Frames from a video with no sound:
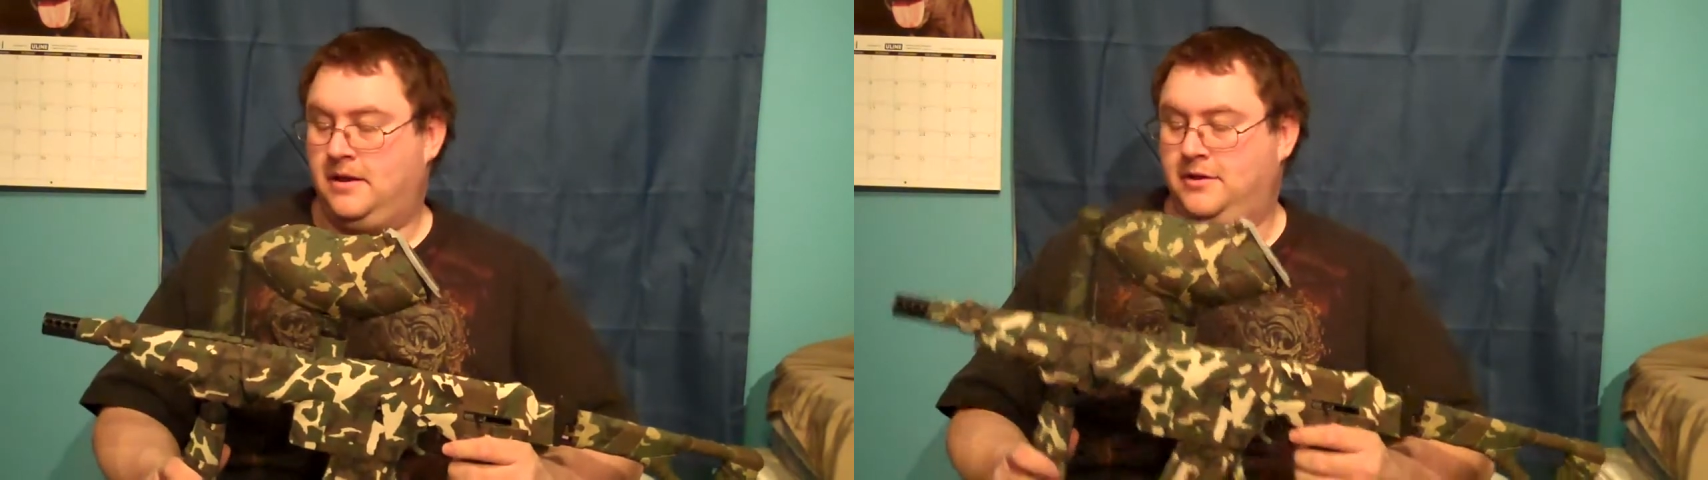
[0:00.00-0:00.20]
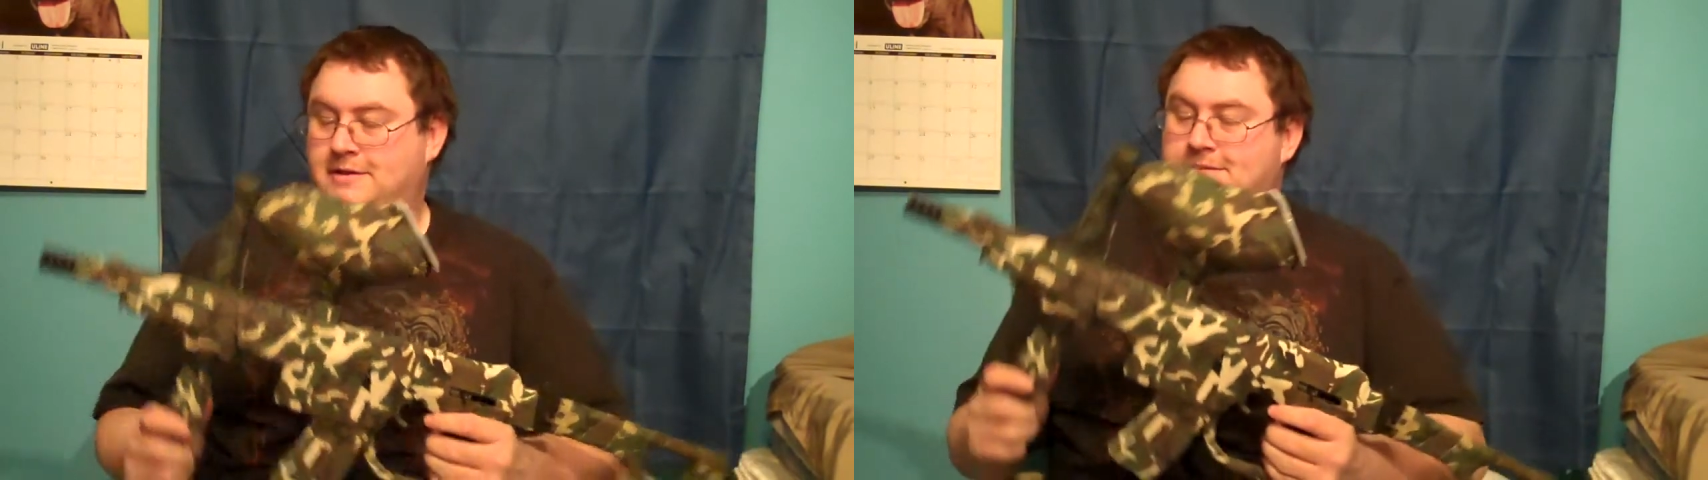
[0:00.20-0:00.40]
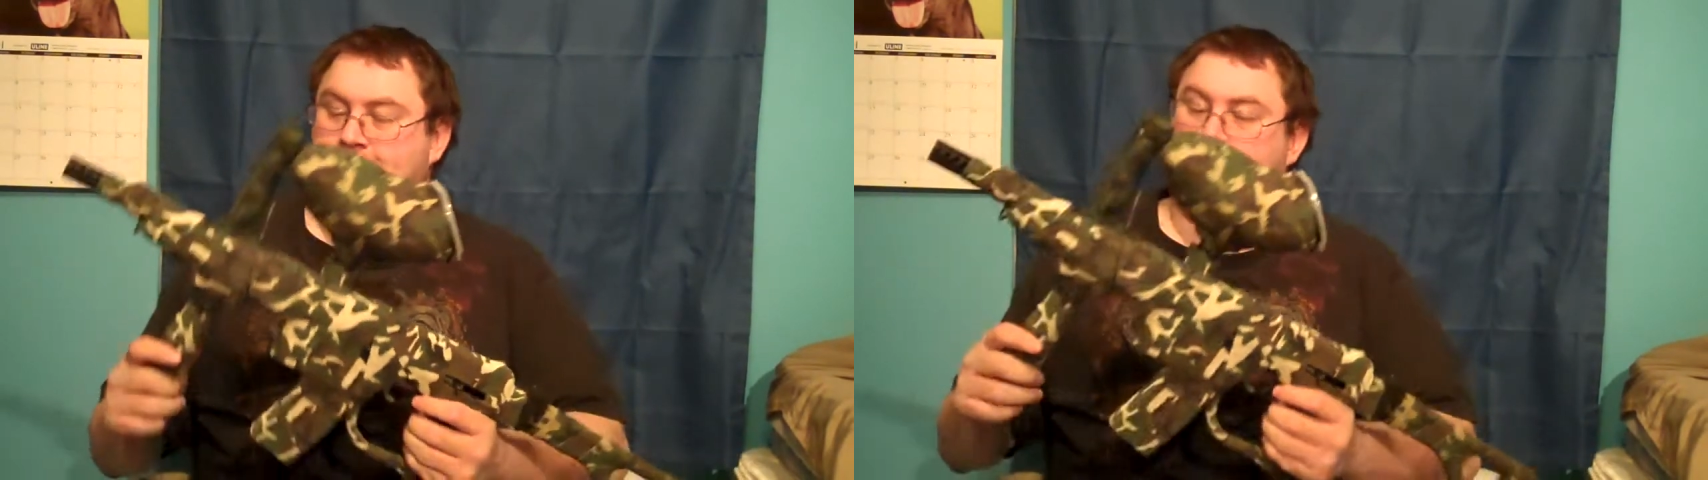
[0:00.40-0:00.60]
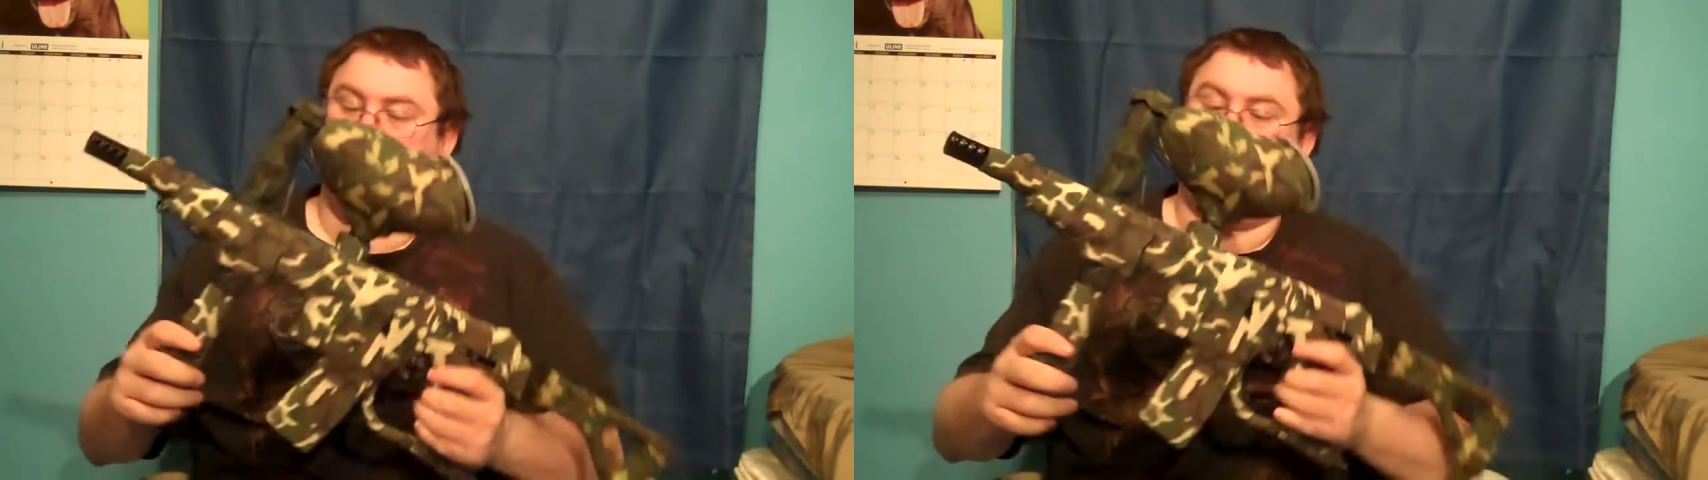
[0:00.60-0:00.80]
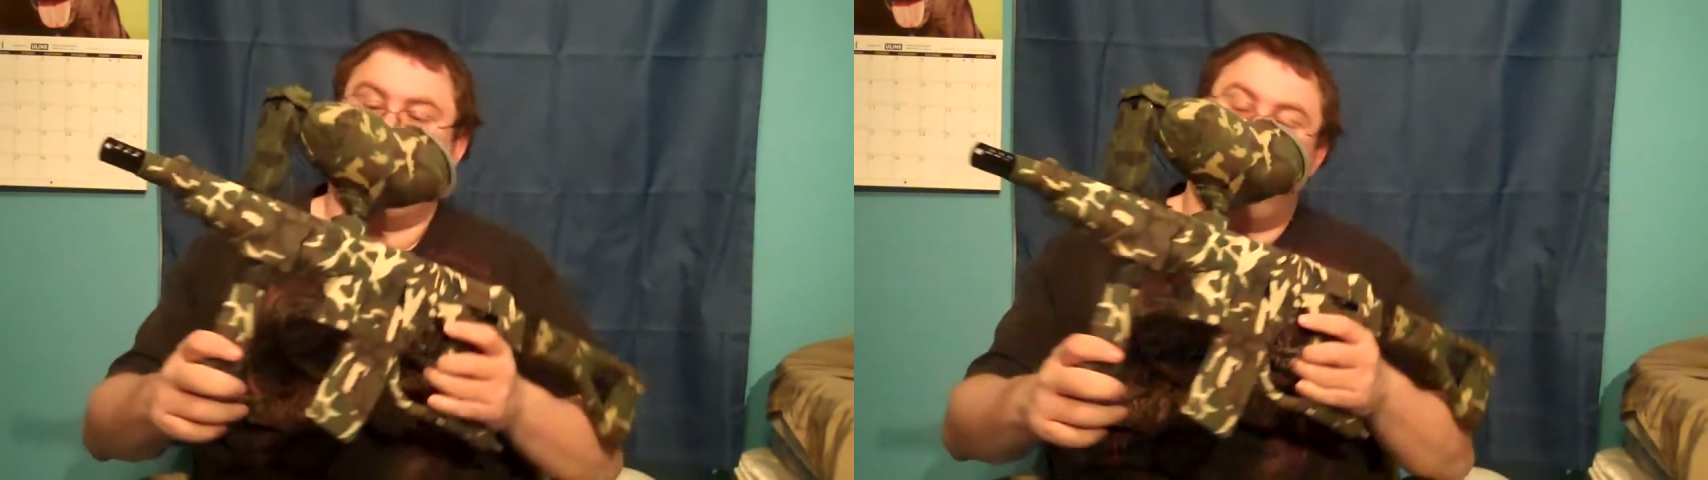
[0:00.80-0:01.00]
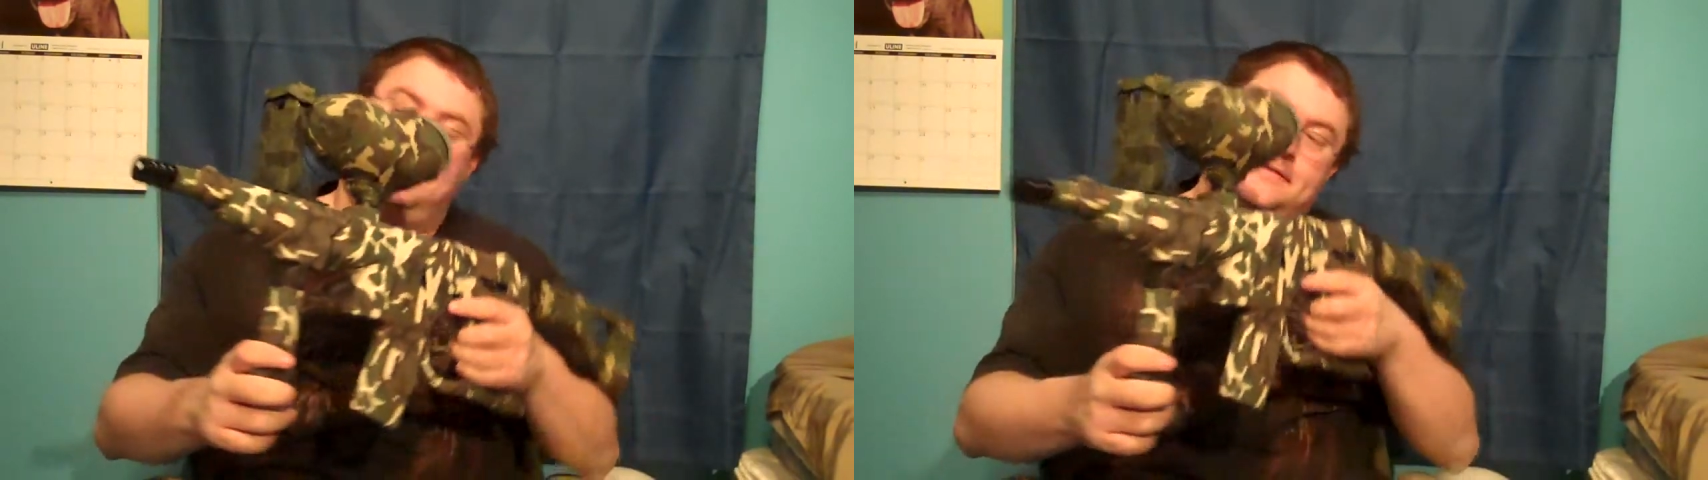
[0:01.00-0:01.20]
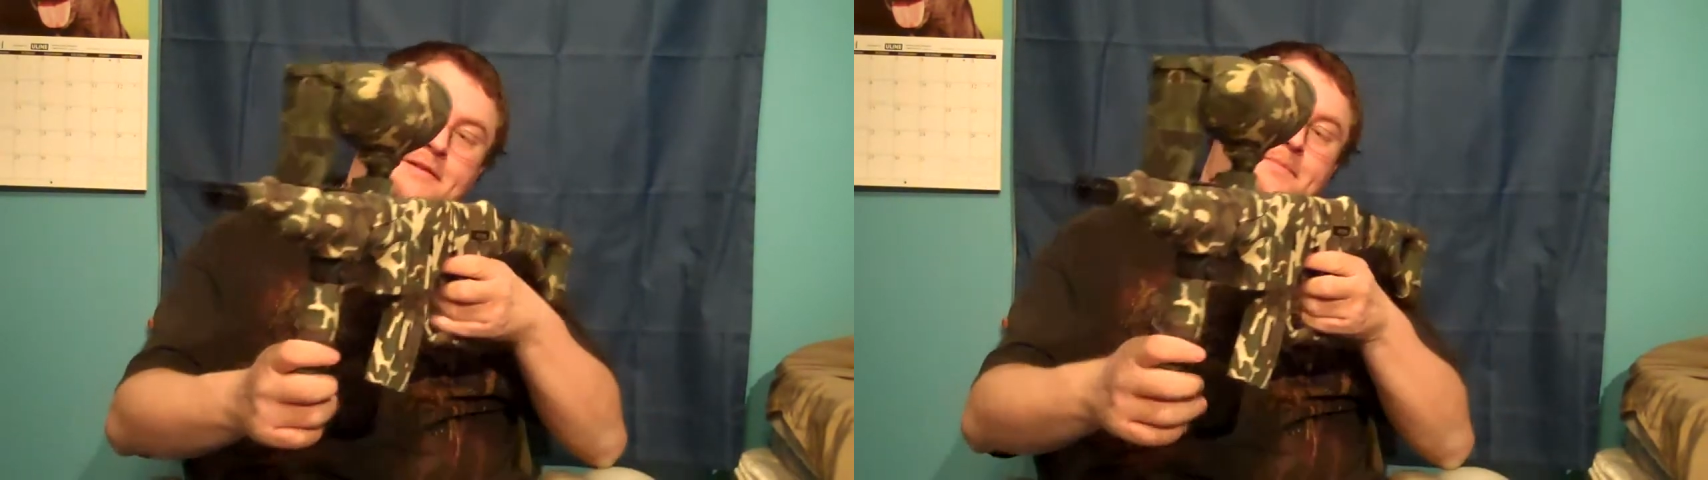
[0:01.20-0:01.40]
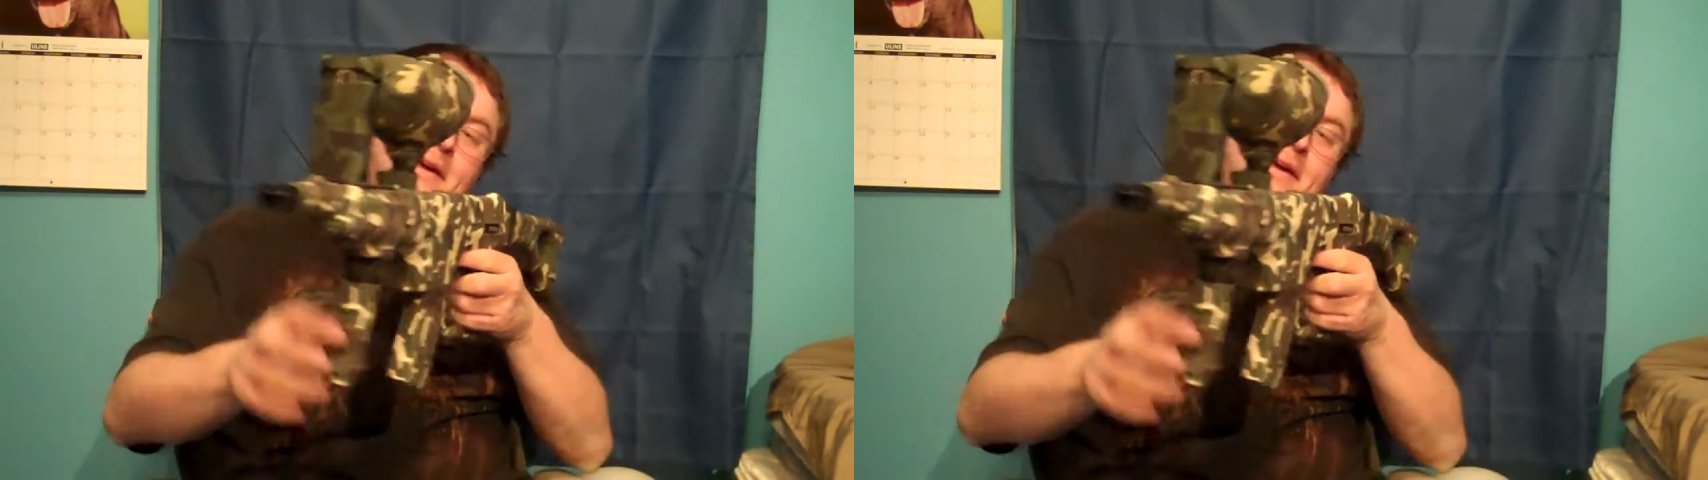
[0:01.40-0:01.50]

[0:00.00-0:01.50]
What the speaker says: You can see the zip